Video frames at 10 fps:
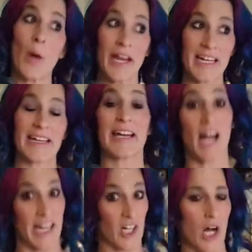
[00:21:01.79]

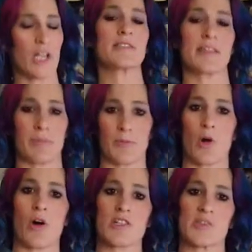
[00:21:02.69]
awakening, I call it. Some
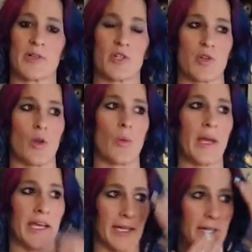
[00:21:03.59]
people call it a spiritual
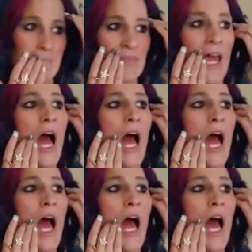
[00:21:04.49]
awakening.